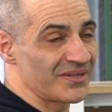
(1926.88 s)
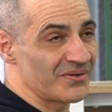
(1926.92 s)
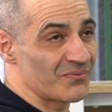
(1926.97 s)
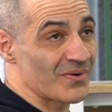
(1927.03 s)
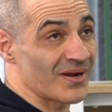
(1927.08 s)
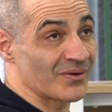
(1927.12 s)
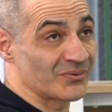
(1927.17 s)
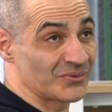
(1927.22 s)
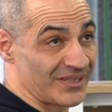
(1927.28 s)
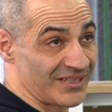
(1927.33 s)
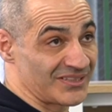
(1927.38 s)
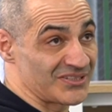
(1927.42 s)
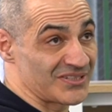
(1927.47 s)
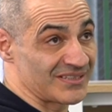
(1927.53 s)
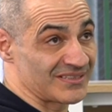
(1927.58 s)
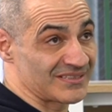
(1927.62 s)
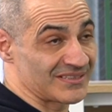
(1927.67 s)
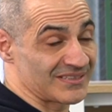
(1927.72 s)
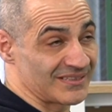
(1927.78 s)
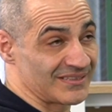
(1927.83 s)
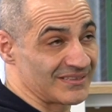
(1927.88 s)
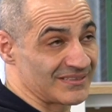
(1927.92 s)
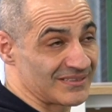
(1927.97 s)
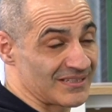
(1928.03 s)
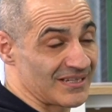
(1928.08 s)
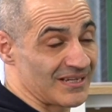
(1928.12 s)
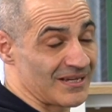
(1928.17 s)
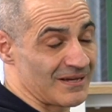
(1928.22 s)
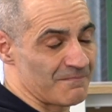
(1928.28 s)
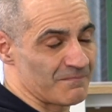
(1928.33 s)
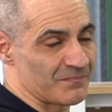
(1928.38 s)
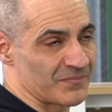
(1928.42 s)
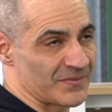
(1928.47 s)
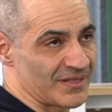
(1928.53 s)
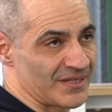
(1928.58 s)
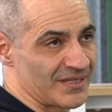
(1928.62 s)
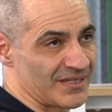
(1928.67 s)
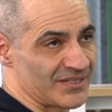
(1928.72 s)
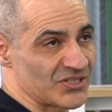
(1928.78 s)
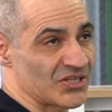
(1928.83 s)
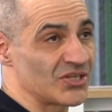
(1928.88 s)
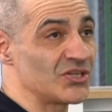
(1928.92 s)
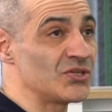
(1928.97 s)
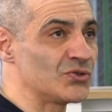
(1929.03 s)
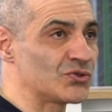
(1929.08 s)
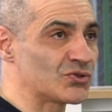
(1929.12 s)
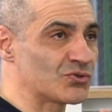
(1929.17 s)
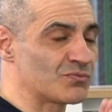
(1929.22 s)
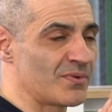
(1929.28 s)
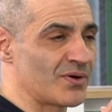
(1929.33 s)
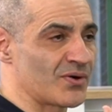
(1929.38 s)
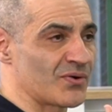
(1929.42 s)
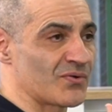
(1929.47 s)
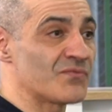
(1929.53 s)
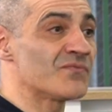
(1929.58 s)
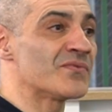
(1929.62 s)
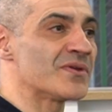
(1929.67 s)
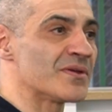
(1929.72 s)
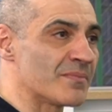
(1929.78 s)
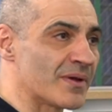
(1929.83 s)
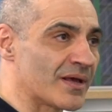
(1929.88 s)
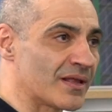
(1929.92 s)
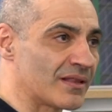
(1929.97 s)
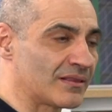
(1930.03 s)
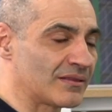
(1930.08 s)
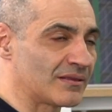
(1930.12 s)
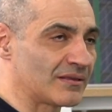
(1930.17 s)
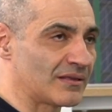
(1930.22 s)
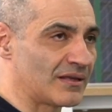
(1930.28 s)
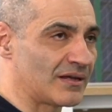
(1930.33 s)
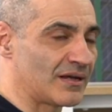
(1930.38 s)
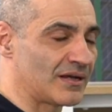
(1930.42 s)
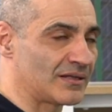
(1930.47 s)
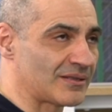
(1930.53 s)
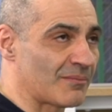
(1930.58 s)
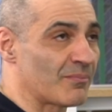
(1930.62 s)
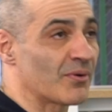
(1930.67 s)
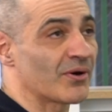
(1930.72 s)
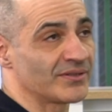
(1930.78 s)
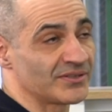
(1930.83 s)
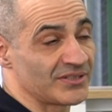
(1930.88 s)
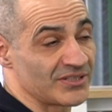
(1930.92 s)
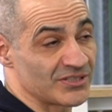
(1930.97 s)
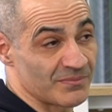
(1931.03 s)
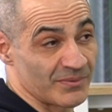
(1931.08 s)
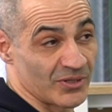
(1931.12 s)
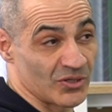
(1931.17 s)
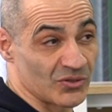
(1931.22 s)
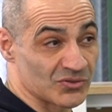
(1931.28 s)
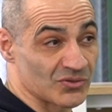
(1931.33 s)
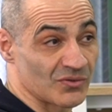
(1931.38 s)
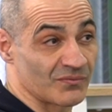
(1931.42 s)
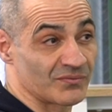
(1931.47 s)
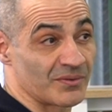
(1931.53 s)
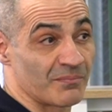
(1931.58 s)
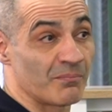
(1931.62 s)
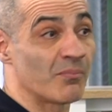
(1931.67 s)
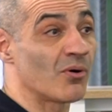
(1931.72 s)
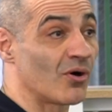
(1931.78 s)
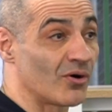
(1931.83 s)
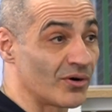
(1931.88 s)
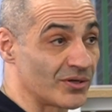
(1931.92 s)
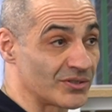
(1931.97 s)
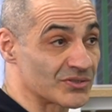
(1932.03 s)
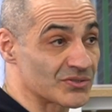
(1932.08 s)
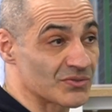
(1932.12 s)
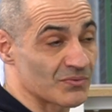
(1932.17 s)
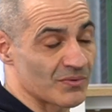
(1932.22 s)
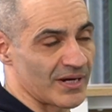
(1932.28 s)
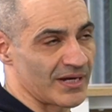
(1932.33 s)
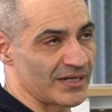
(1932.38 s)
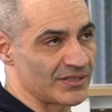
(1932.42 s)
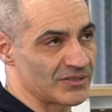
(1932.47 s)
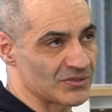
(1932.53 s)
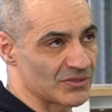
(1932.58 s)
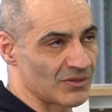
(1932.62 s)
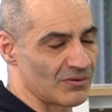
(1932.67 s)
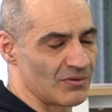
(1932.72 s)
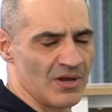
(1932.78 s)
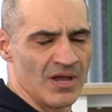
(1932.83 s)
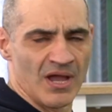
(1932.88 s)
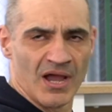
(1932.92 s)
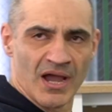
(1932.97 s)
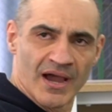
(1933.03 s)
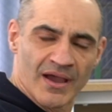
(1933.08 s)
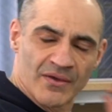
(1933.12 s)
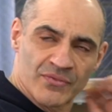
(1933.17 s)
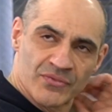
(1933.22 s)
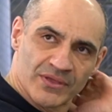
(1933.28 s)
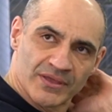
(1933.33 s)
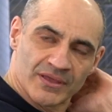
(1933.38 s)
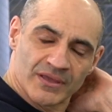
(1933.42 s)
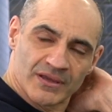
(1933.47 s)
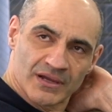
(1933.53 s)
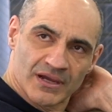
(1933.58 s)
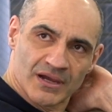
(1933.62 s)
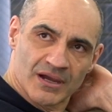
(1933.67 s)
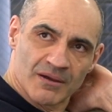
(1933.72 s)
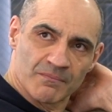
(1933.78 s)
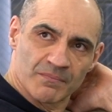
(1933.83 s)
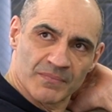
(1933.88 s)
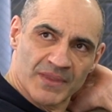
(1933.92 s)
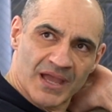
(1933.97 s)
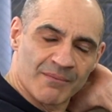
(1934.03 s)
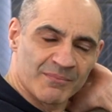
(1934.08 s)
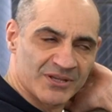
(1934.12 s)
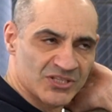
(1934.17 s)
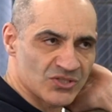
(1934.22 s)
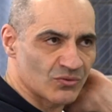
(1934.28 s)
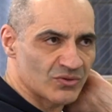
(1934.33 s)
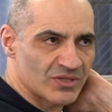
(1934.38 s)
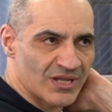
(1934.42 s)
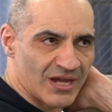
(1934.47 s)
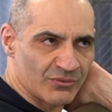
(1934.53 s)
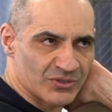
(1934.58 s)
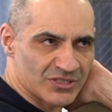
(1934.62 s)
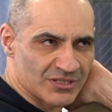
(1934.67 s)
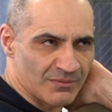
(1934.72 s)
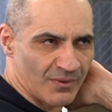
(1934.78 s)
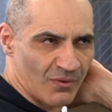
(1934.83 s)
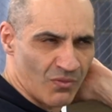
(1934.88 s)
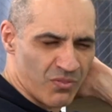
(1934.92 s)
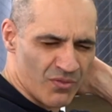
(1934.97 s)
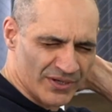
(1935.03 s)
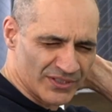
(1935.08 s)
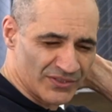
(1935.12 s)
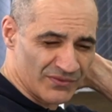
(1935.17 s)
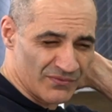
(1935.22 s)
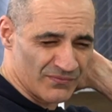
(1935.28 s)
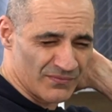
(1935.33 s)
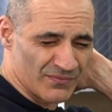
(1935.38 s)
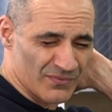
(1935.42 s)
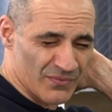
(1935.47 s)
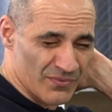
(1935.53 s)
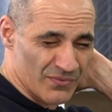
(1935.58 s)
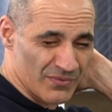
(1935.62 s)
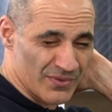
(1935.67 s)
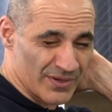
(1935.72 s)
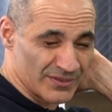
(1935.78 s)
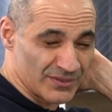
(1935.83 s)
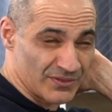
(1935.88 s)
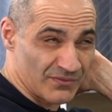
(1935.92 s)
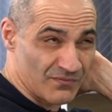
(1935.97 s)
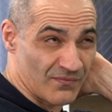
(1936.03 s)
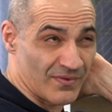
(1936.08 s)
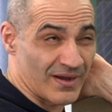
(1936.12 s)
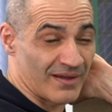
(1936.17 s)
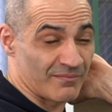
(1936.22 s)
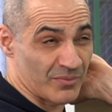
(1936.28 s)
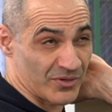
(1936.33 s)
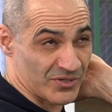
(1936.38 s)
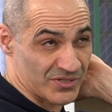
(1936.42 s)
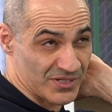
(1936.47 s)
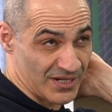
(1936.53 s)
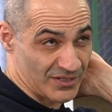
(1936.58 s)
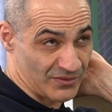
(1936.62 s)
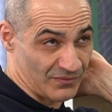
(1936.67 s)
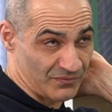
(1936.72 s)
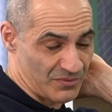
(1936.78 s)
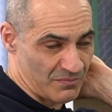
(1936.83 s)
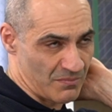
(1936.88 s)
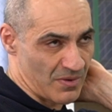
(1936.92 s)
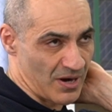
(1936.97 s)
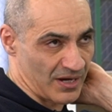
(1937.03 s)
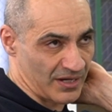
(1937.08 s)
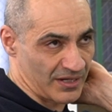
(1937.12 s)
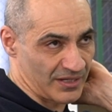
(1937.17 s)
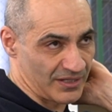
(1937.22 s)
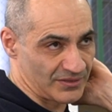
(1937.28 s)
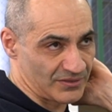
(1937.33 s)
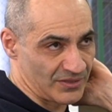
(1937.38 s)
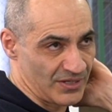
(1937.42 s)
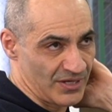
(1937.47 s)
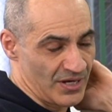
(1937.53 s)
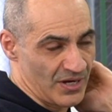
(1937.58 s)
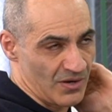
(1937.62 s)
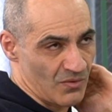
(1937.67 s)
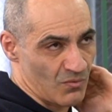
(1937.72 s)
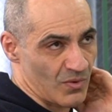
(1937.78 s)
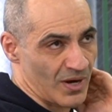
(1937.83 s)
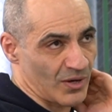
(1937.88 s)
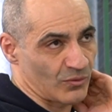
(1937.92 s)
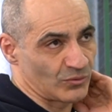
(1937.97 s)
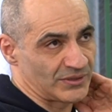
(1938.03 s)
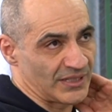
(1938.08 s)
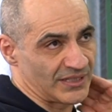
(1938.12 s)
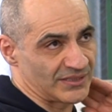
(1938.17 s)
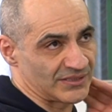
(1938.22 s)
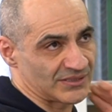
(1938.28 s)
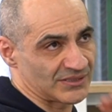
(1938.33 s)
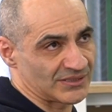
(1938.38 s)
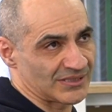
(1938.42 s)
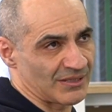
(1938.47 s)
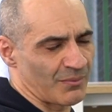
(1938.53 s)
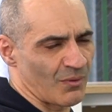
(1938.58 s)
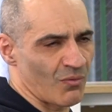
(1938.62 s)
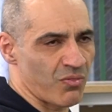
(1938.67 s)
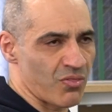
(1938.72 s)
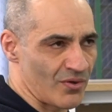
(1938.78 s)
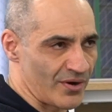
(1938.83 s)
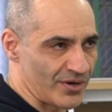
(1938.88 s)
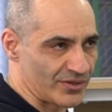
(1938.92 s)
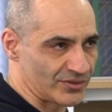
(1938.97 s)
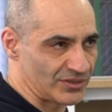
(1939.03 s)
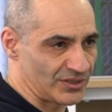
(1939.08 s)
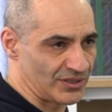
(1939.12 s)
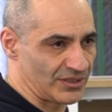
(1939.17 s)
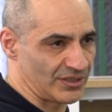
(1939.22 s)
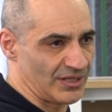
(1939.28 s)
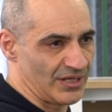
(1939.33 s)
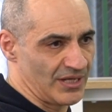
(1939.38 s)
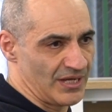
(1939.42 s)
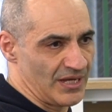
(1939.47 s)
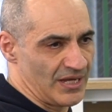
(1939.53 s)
Rakuten skews very female, and apparently it's because of the points, right? So I think Amazon now is about 35% of the market. Rakuten is about 30.